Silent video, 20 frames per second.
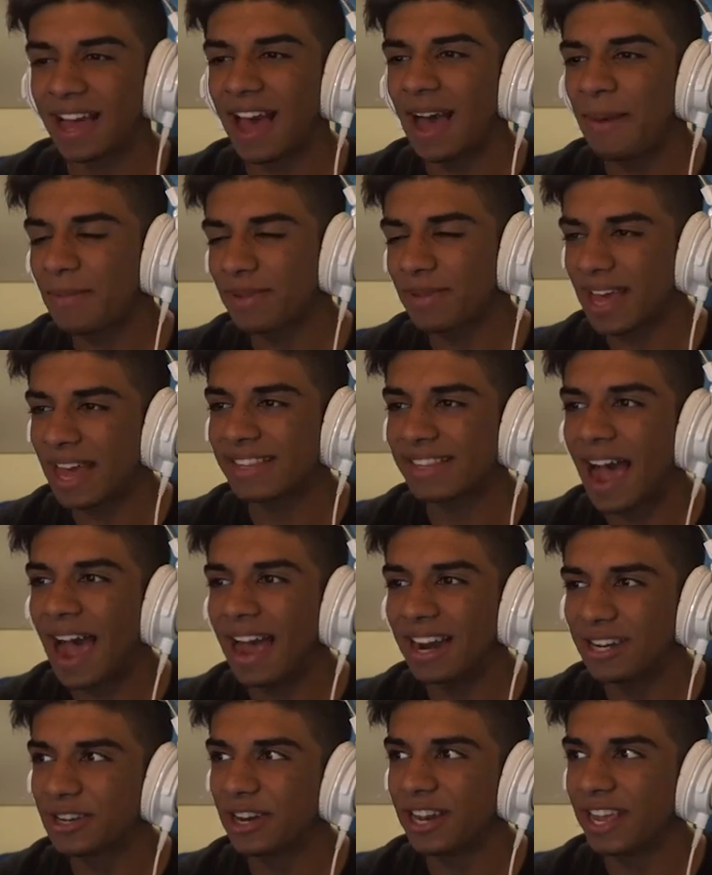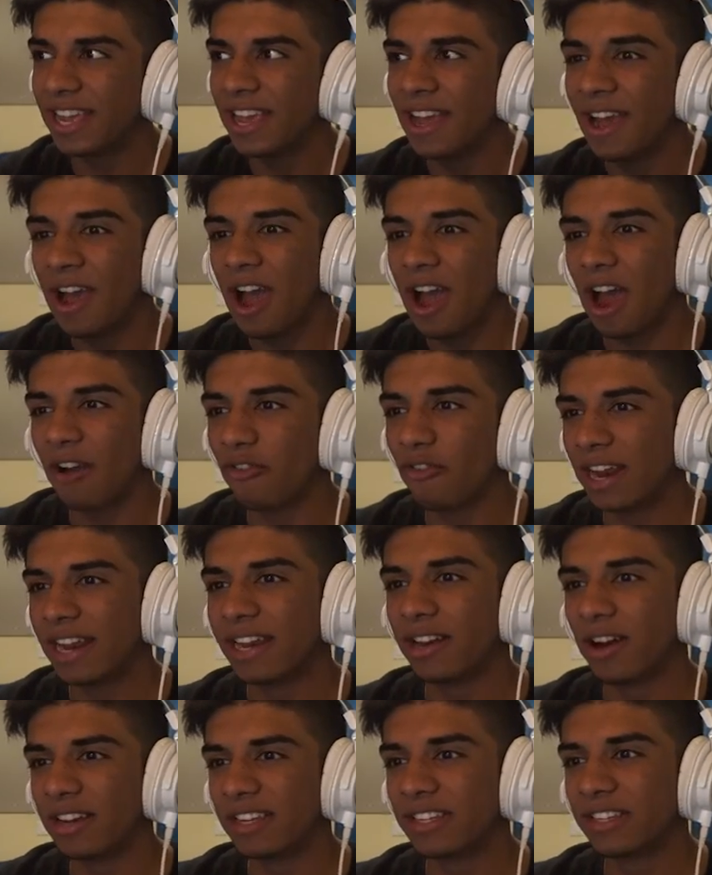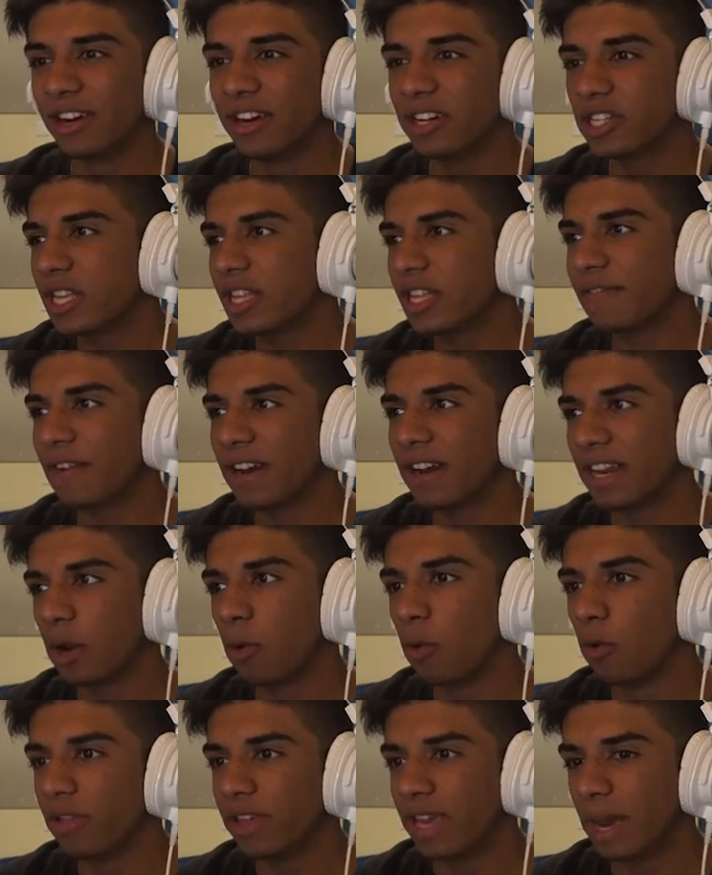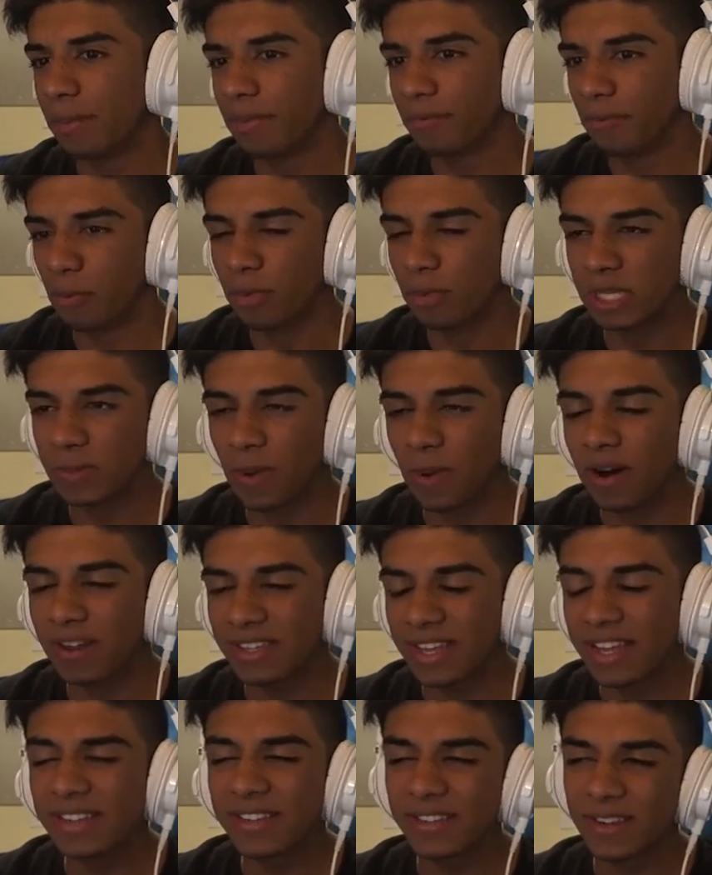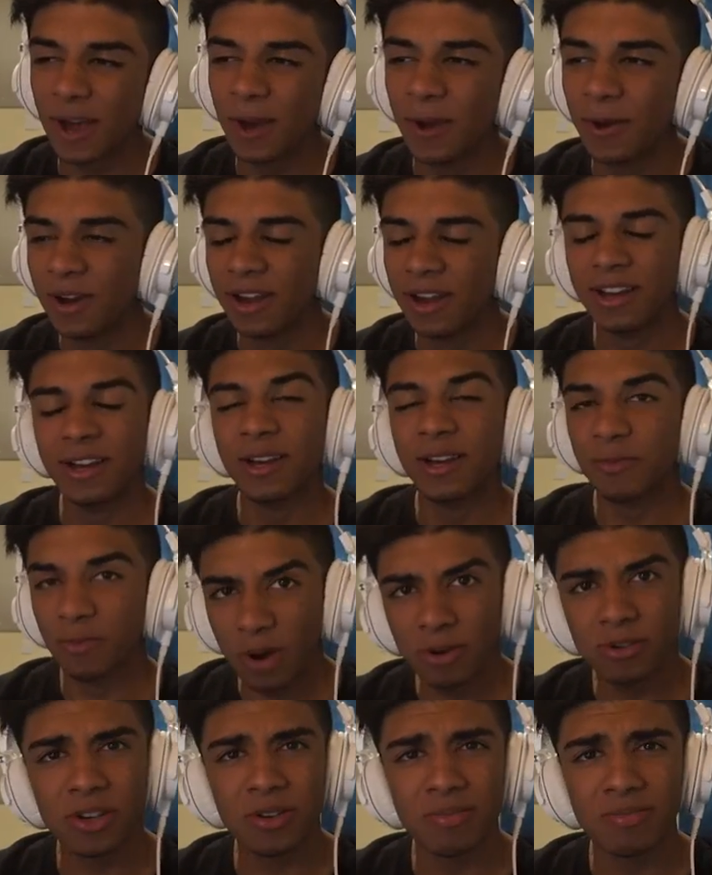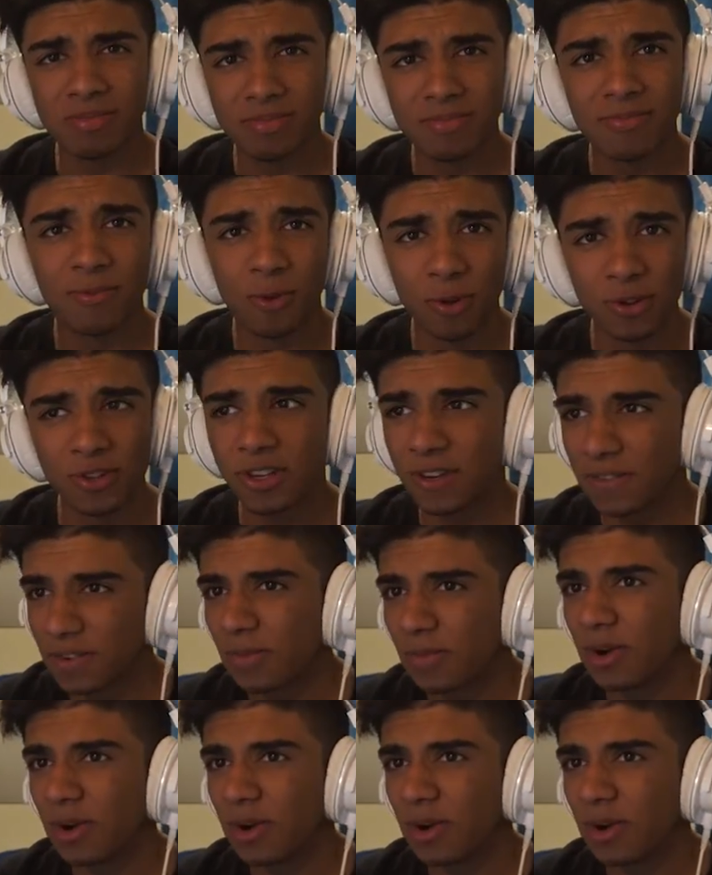that, but that's actually a really nice touch that they've added in all the M Performance parts in, so well done, Forza, you've done